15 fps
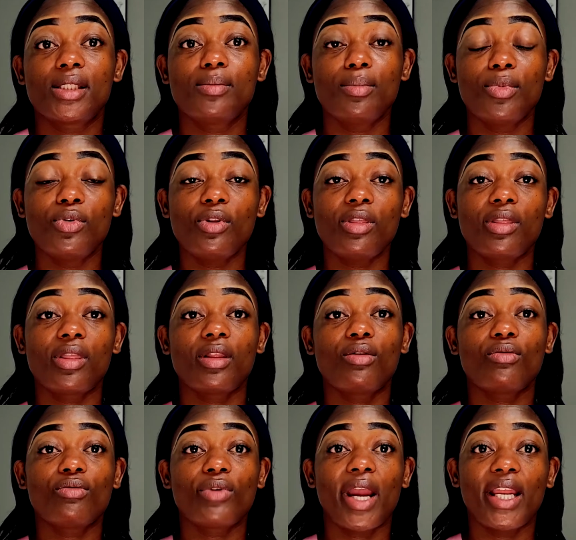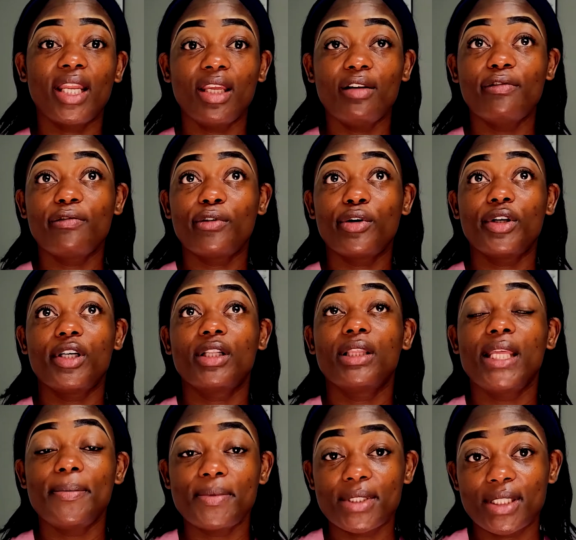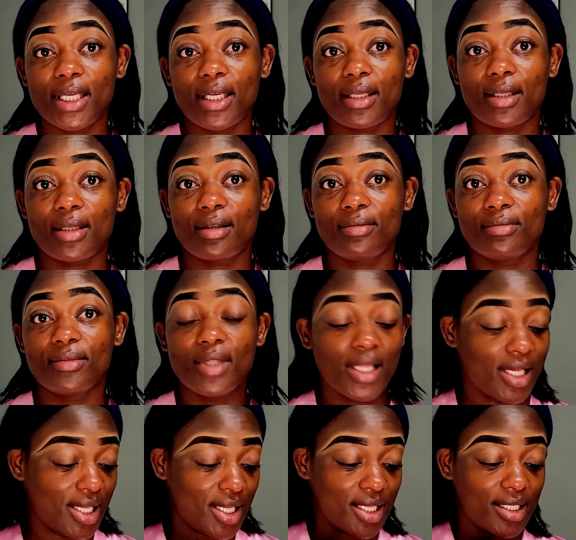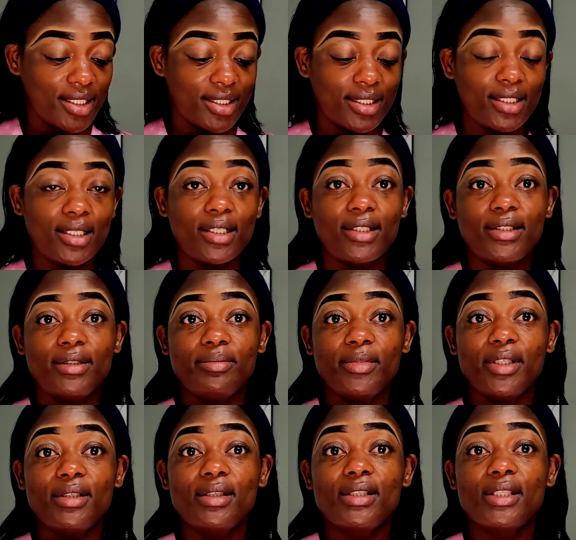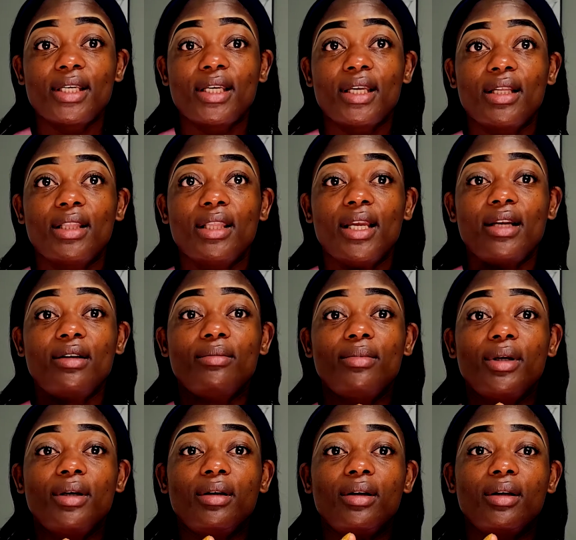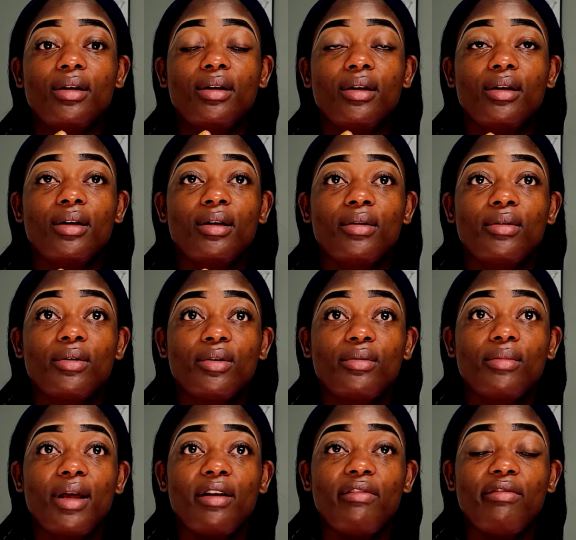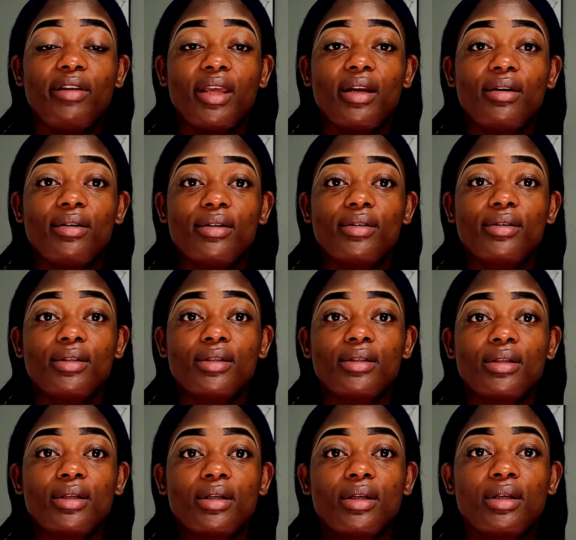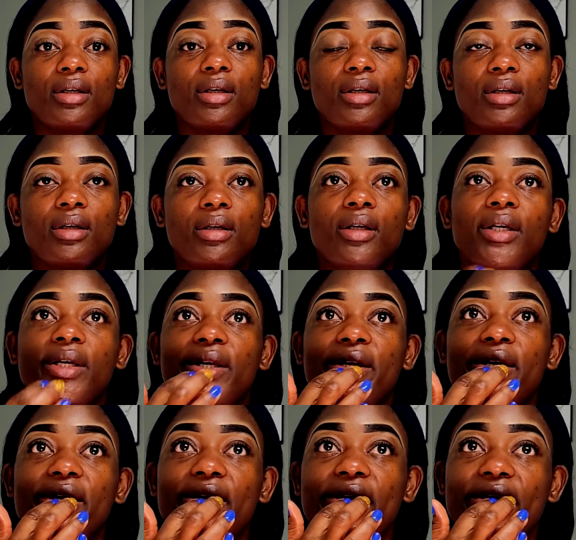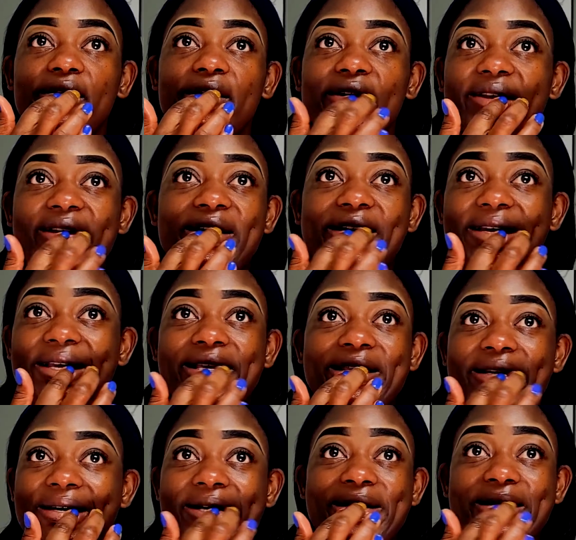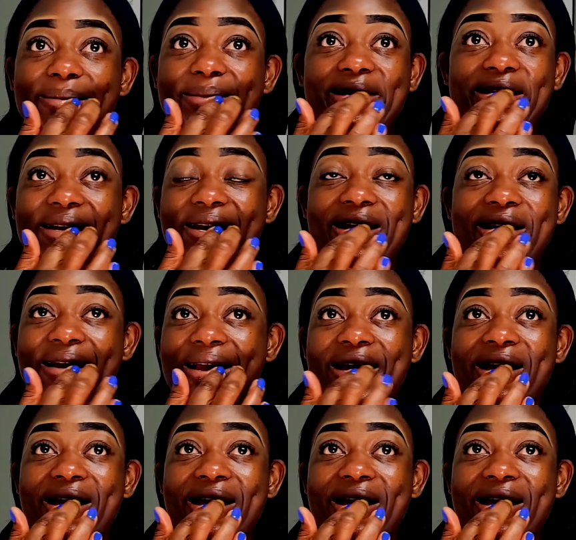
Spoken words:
smooth, ready for your lipstick. So I'm gonna take a little bit with my fingers and then like scrub it.